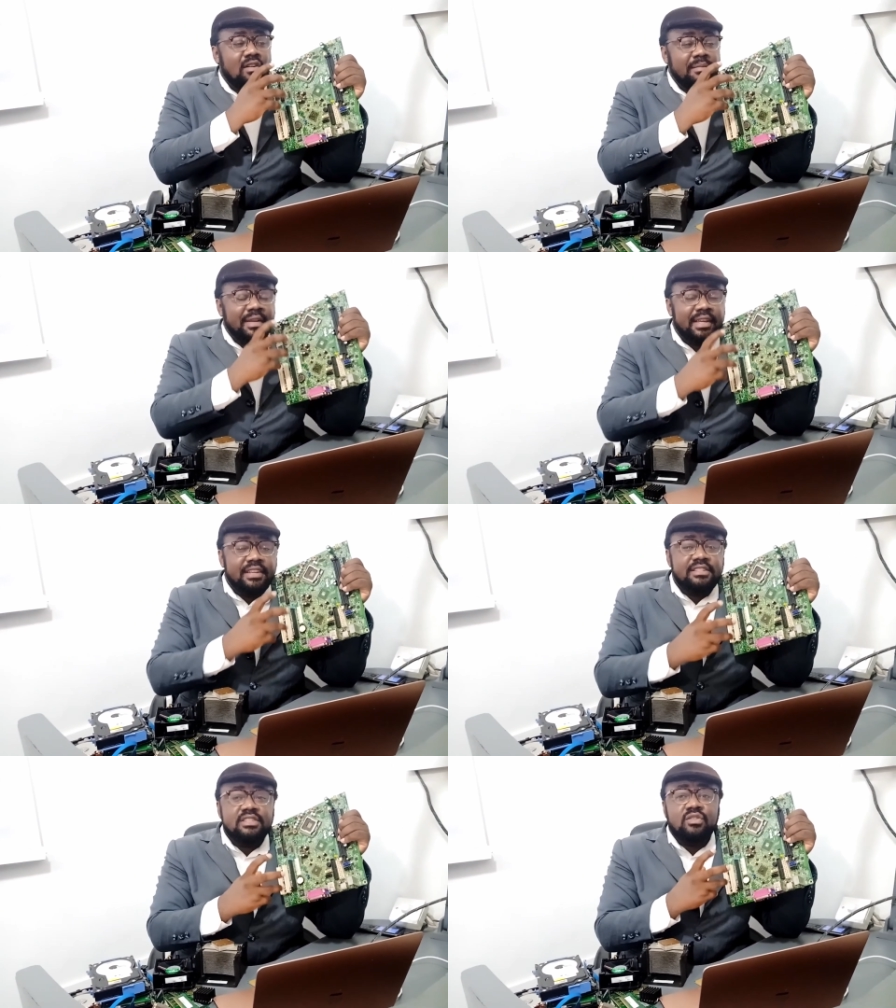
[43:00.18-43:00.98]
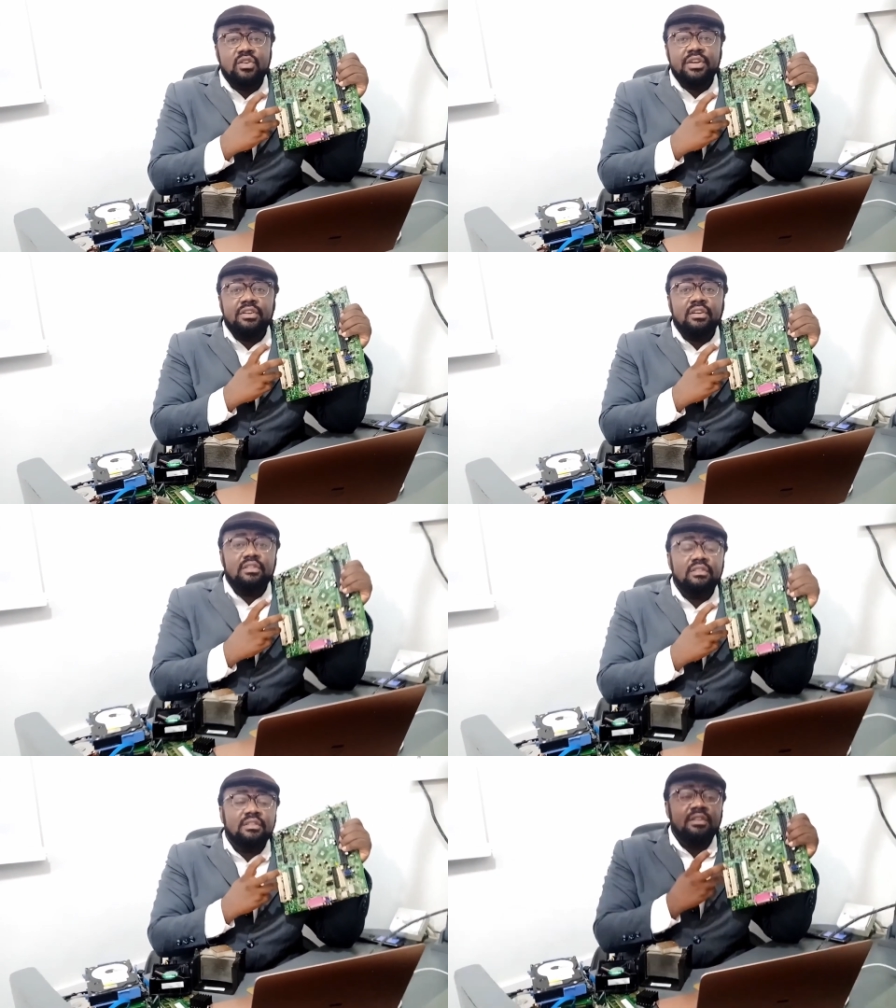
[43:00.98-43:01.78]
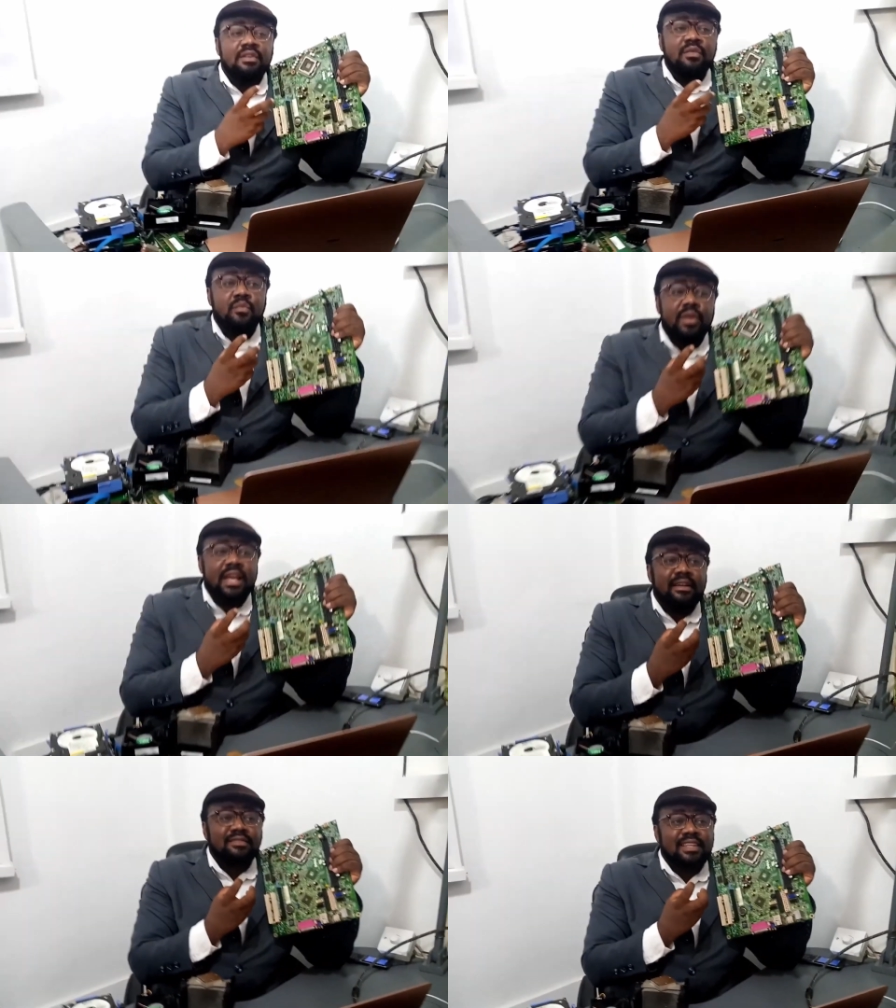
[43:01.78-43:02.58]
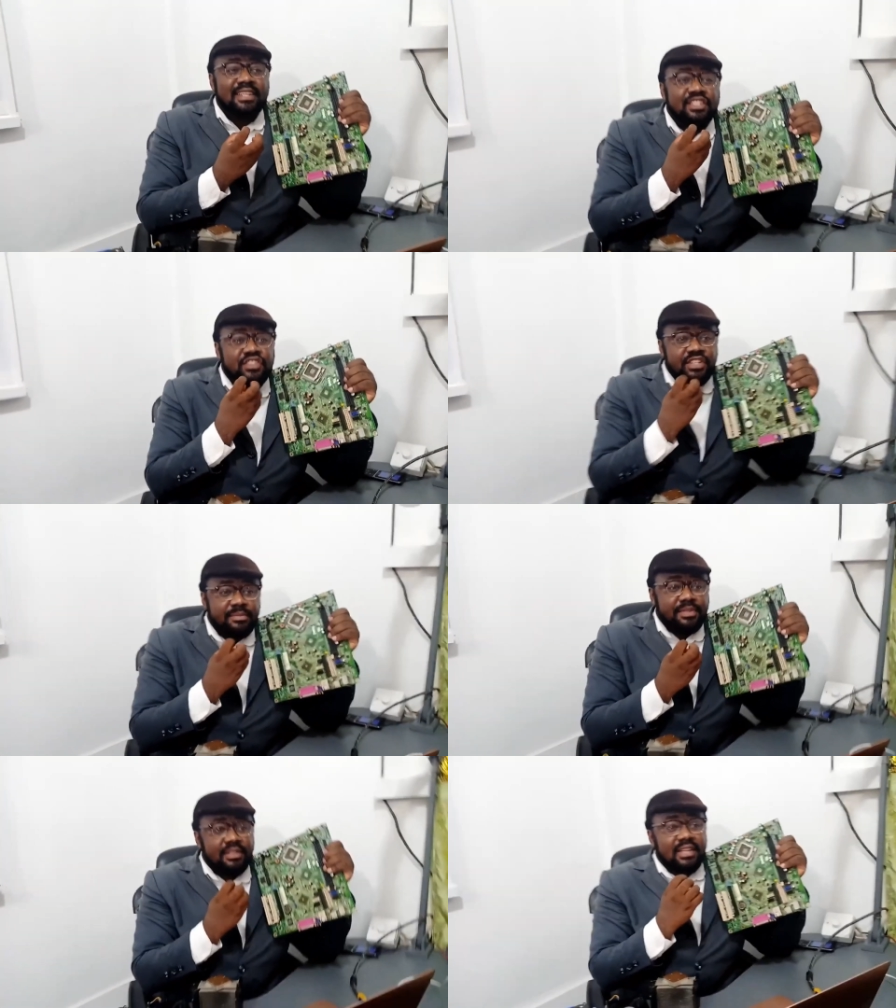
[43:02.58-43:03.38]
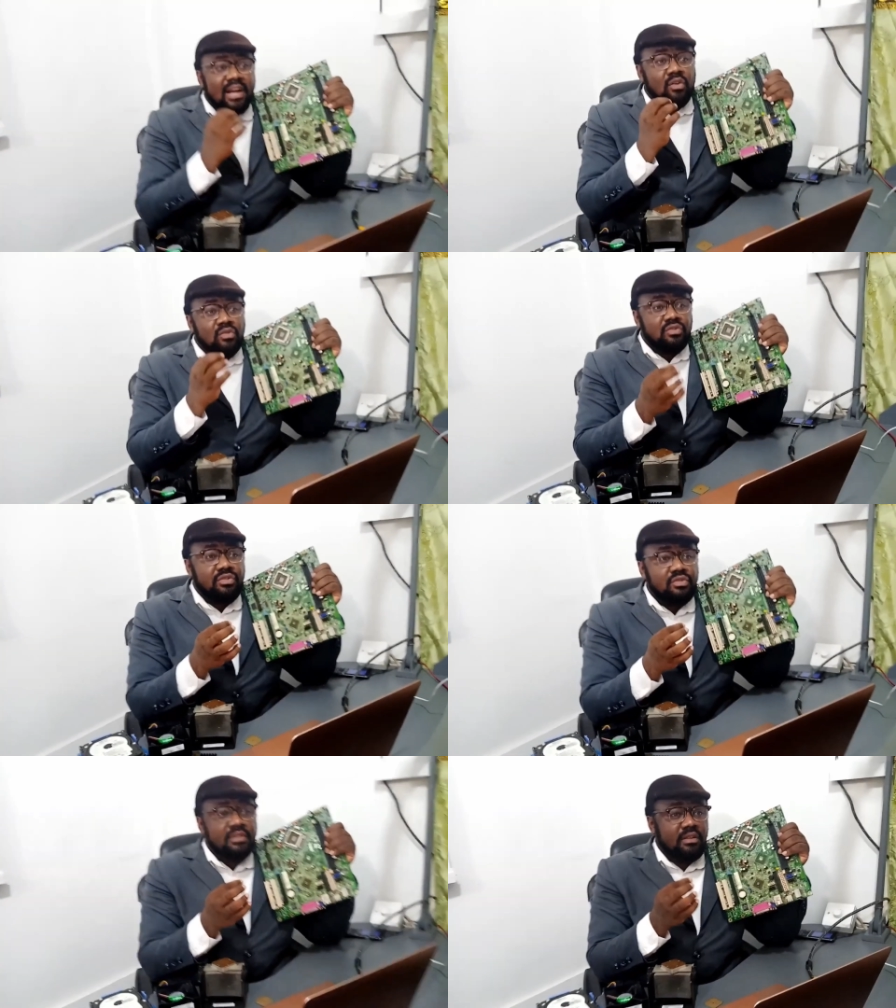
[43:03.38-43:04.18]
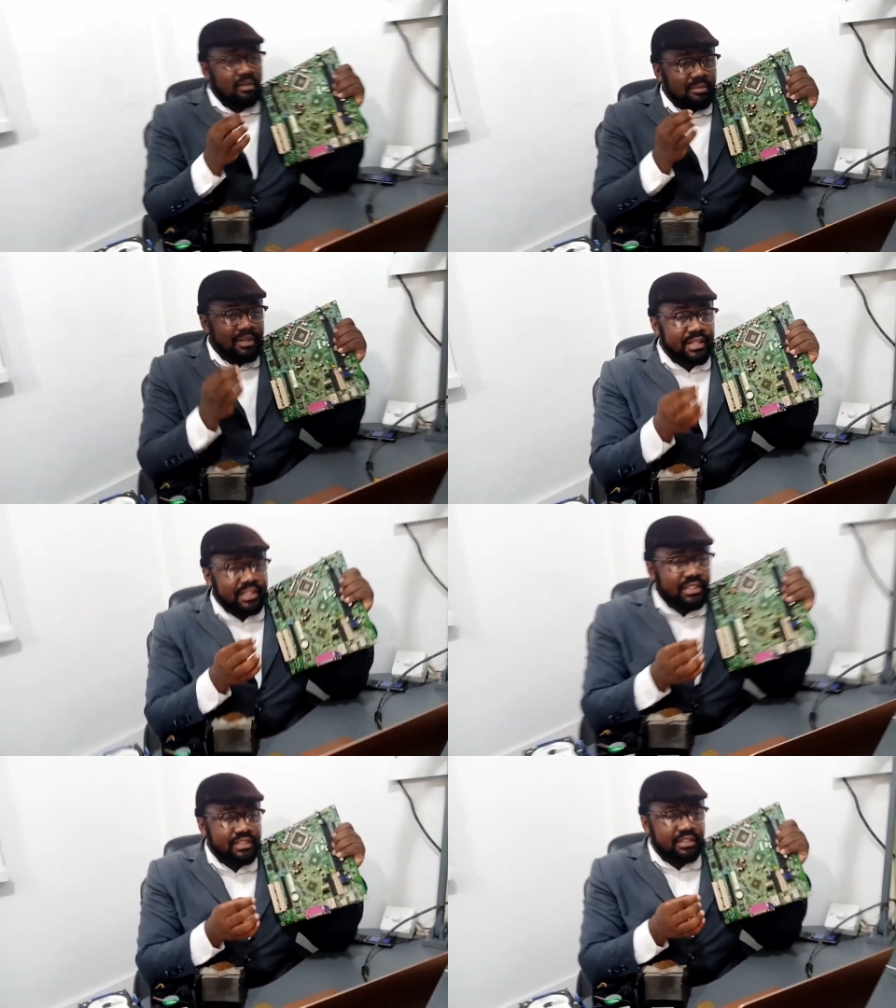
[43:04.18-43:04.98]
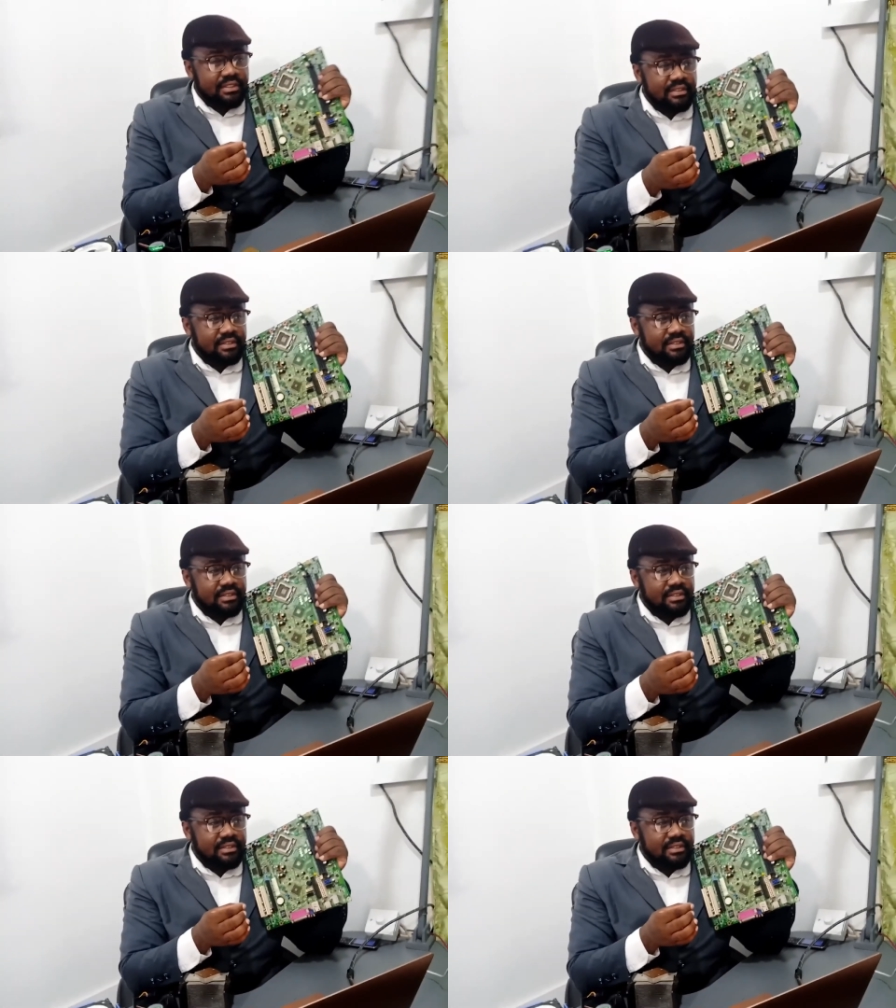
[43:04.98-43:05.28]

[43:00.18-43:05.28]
communication is going on, we have certain chips that controls the communication.